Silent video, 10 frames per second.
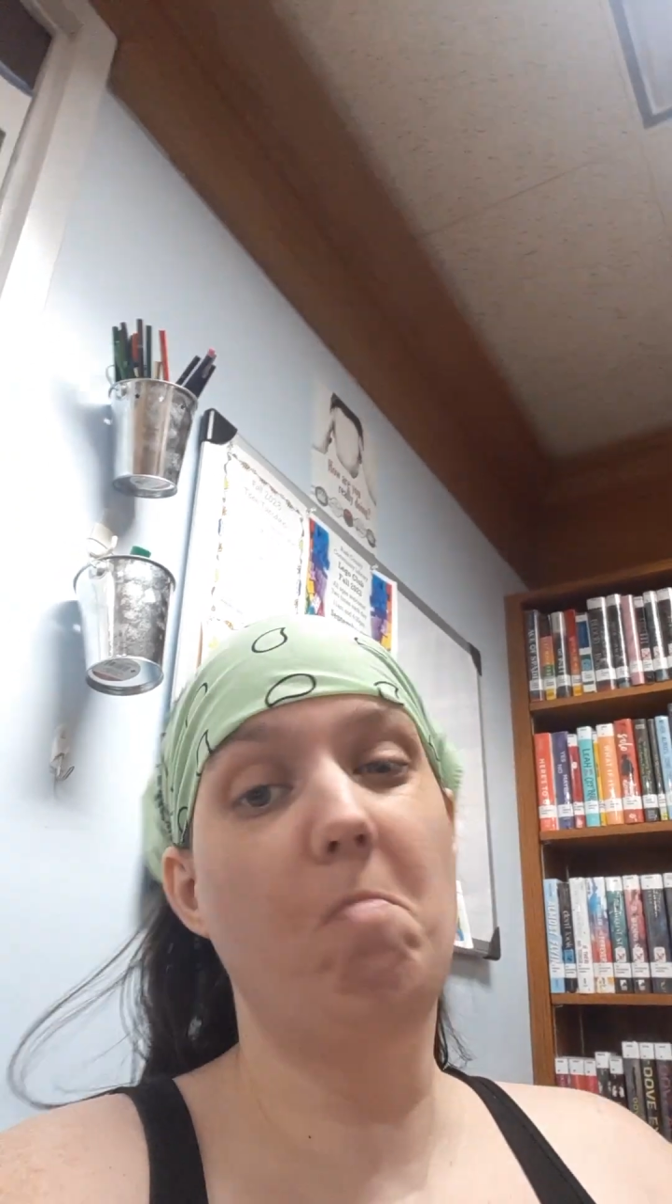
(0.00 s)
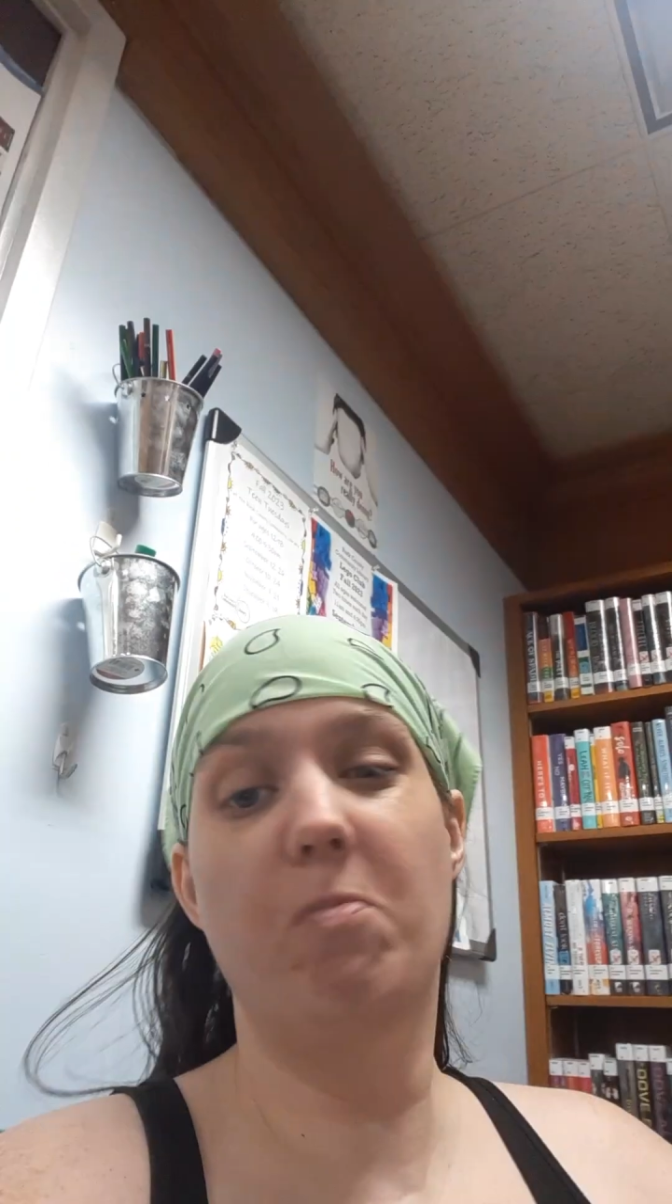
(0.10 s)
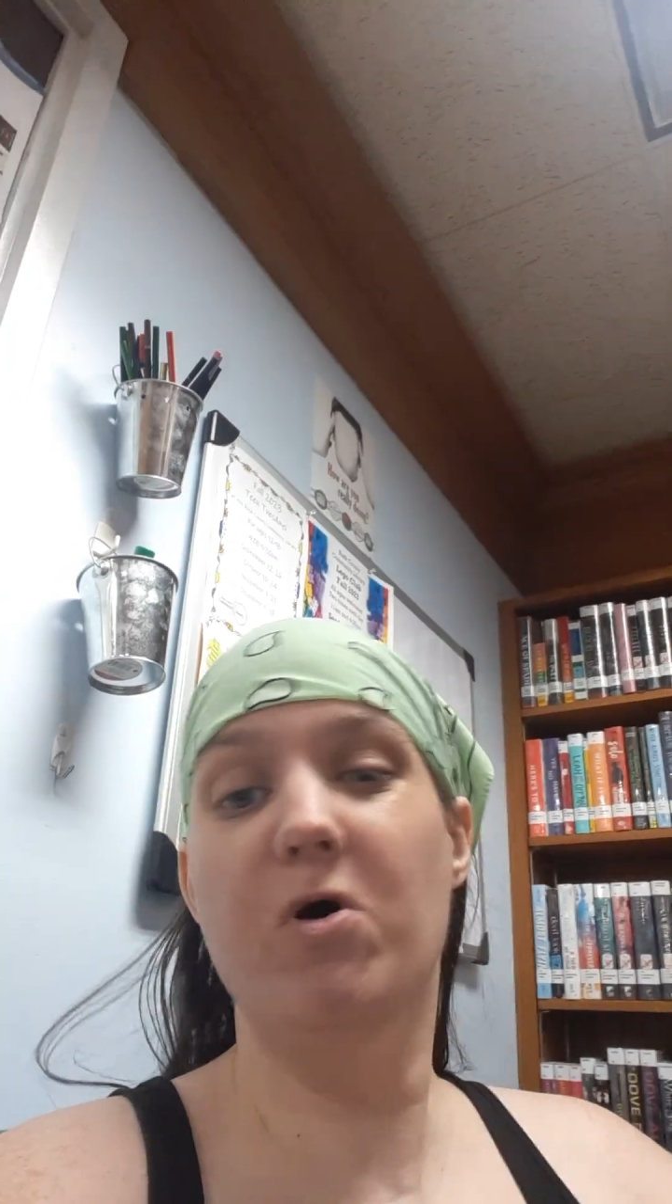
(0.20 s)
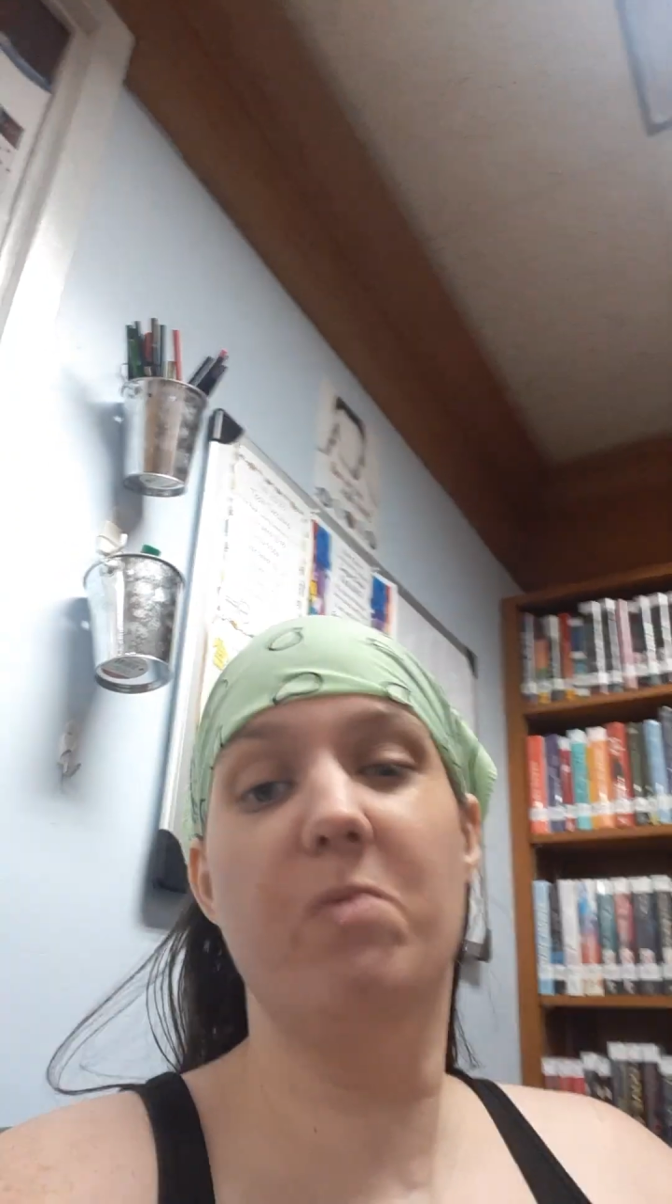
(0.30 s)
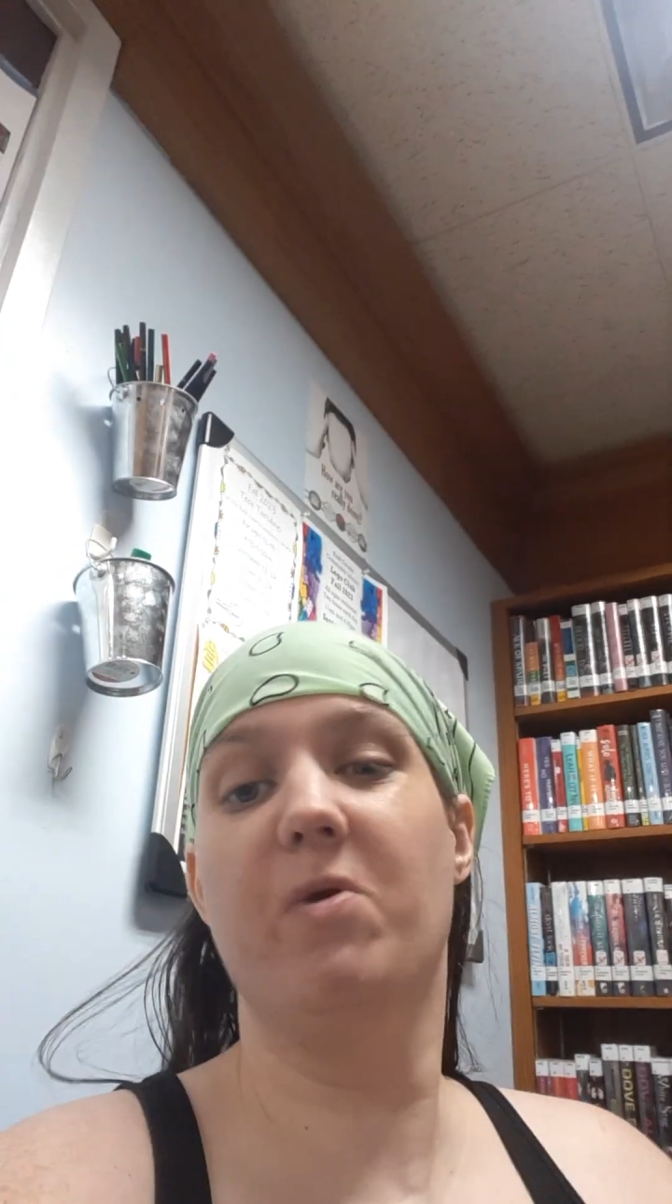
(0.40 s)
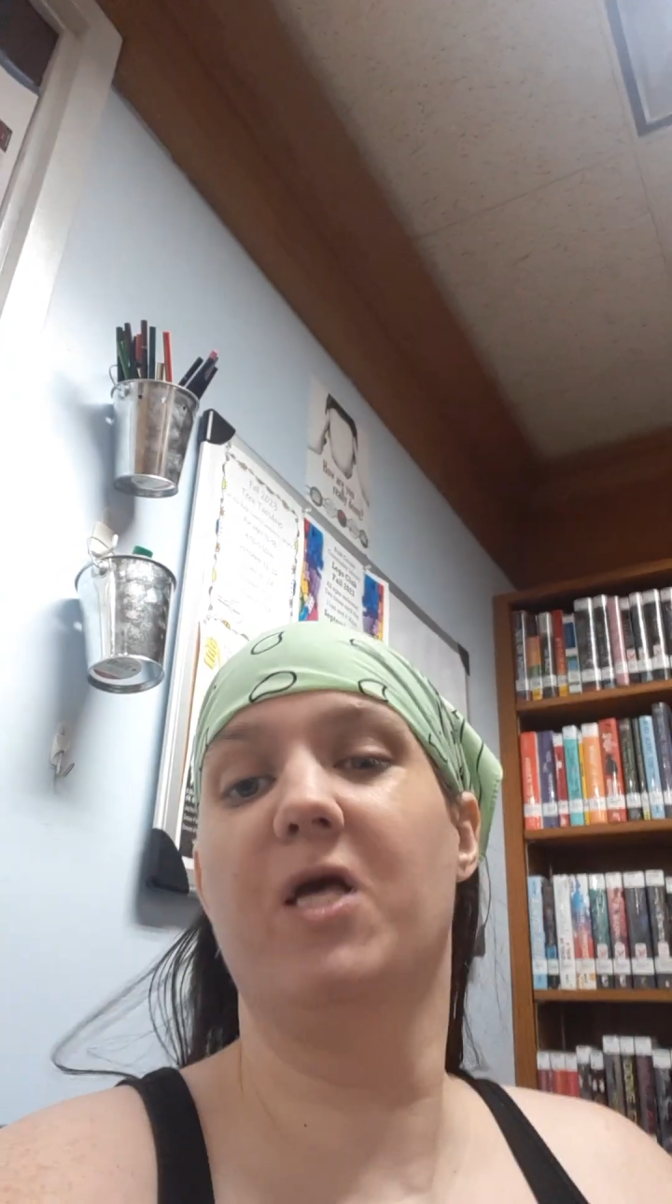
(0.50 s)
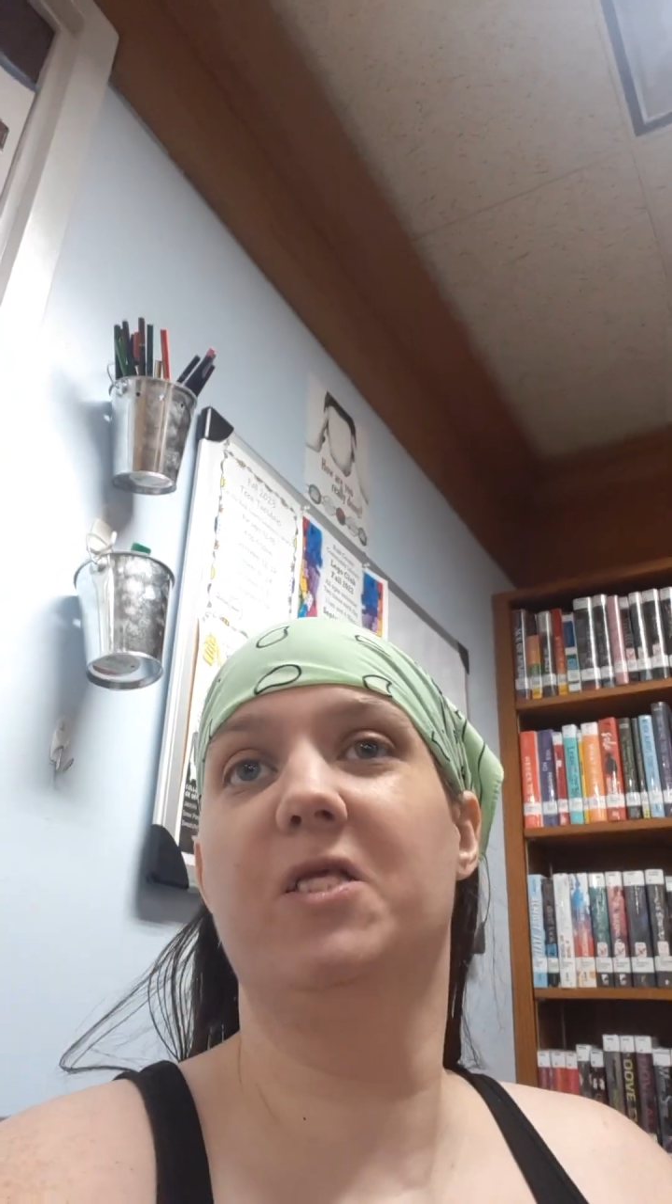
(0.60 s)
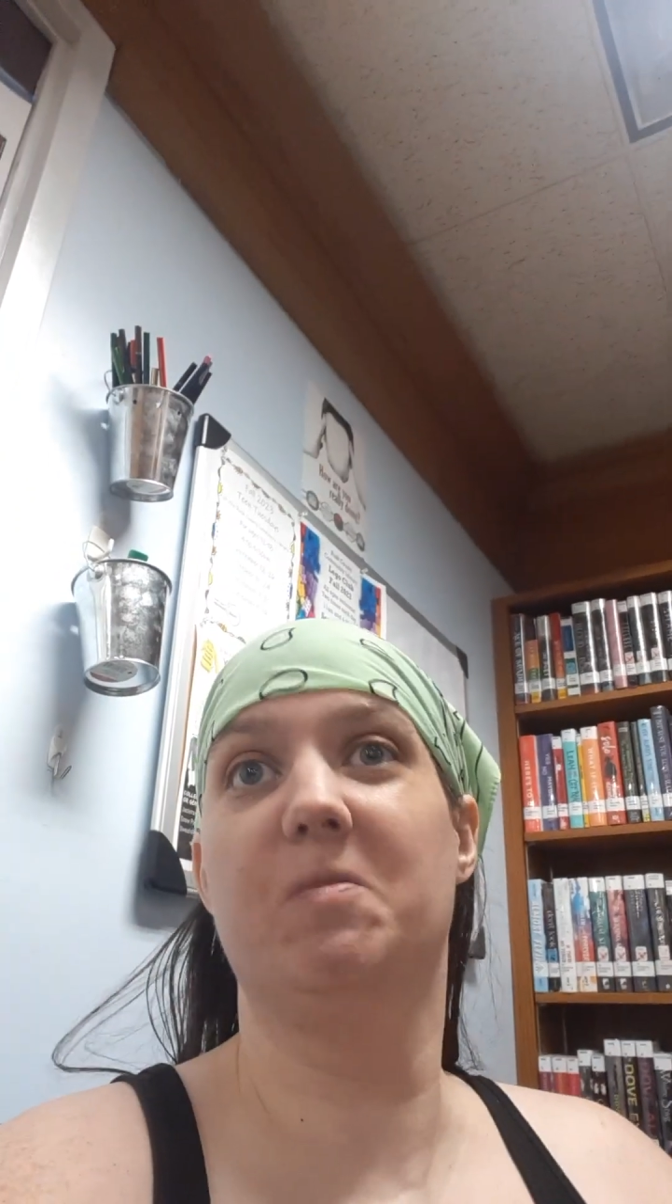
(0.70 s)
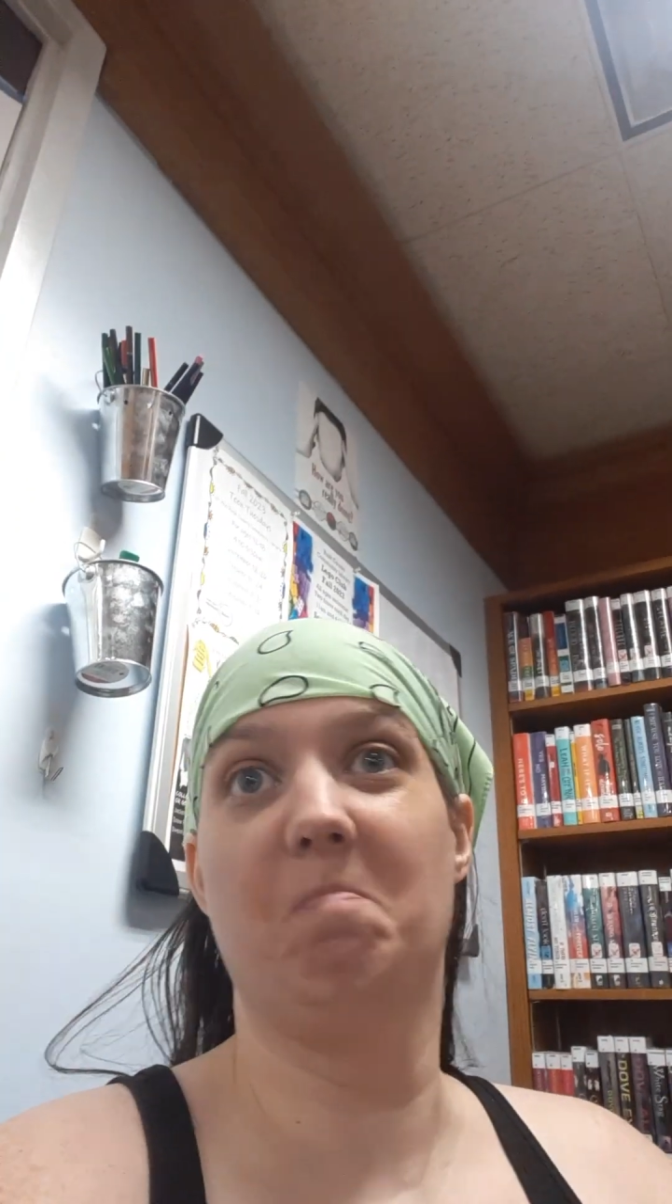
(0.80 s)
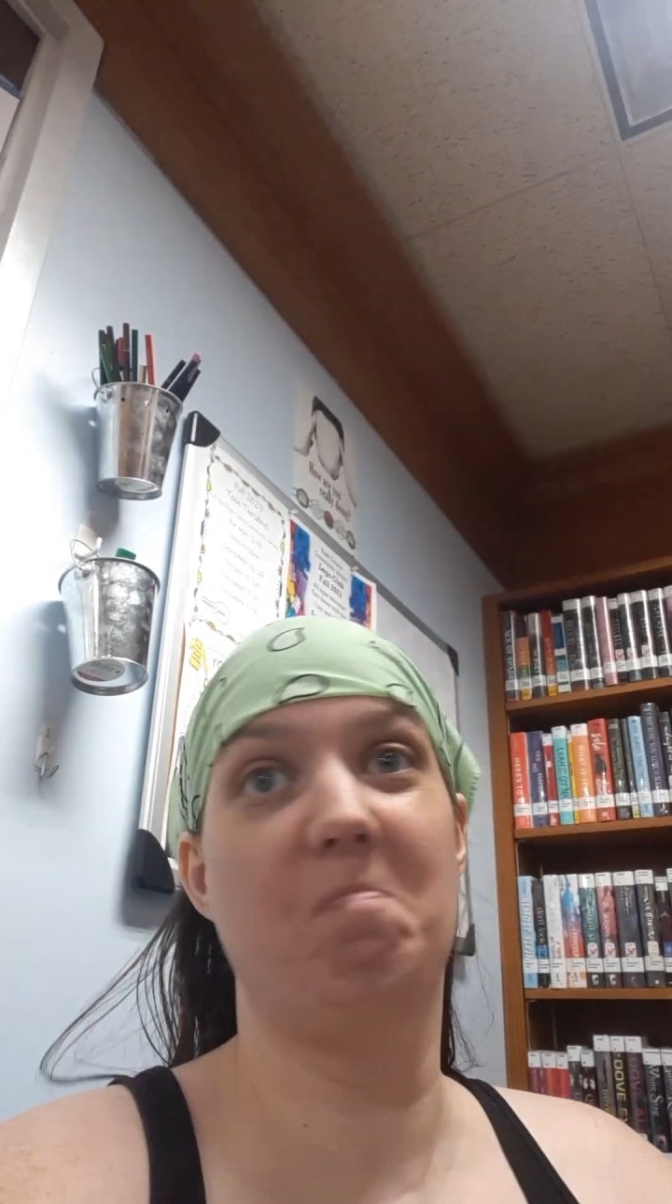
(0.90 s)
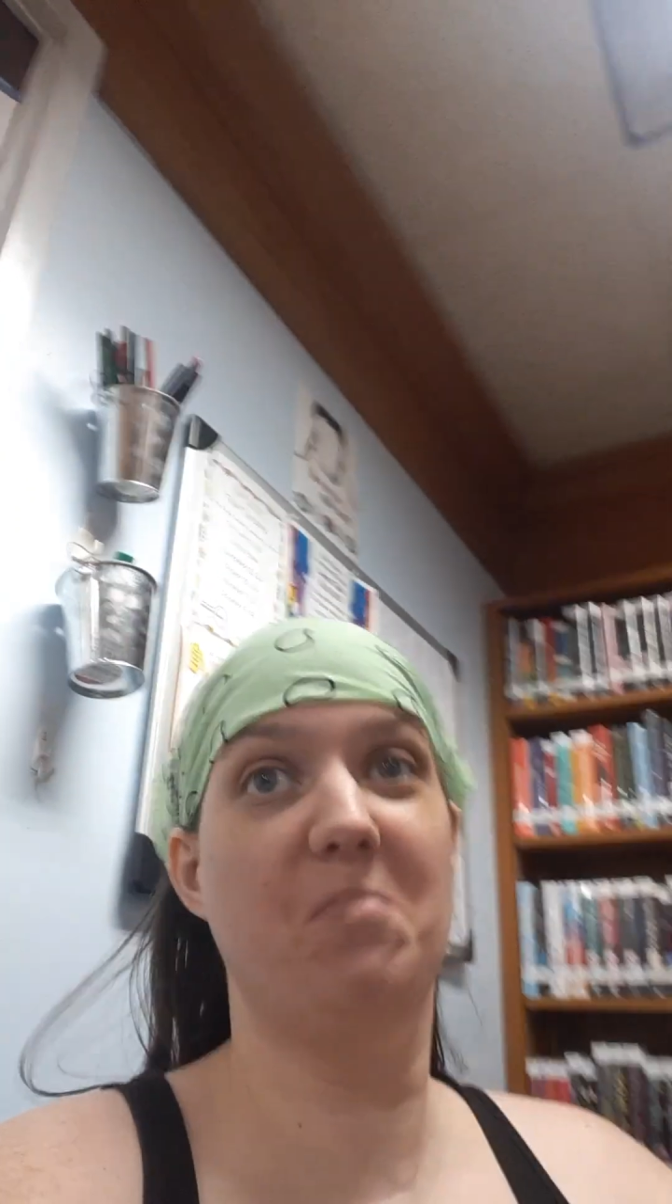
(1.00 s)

but we got some